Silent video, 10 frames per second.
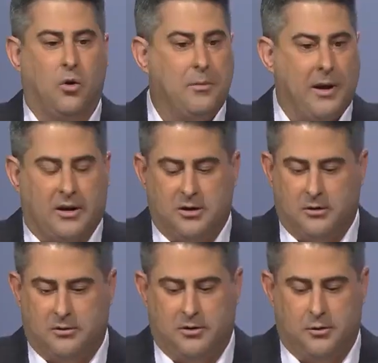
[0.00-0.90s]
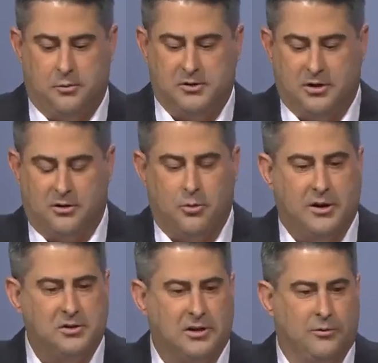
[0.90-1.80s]
going back to your original
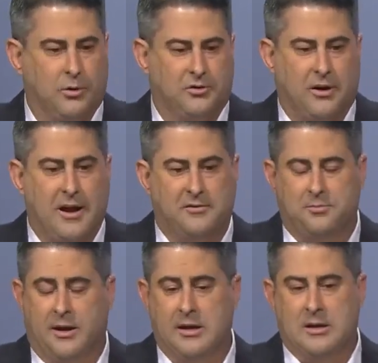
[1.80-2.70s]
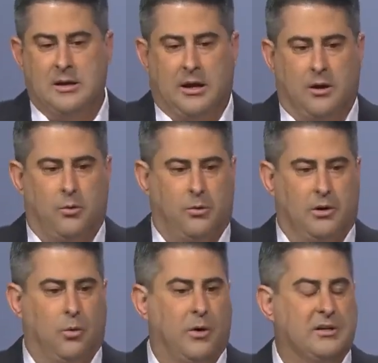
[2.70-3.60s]
question of what drives me,
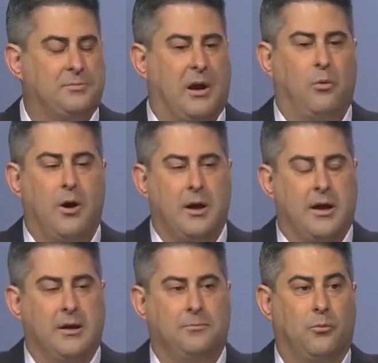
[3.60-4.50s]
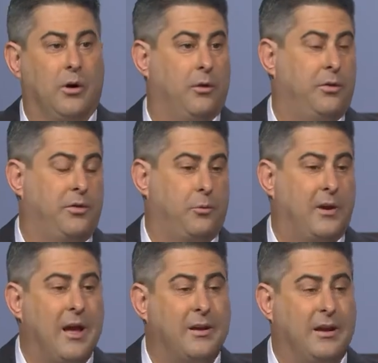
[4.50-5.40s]
what is my why? Well, the
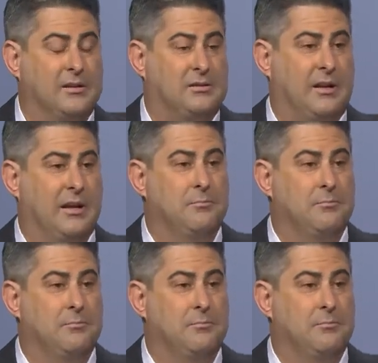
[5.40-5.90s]
reality is,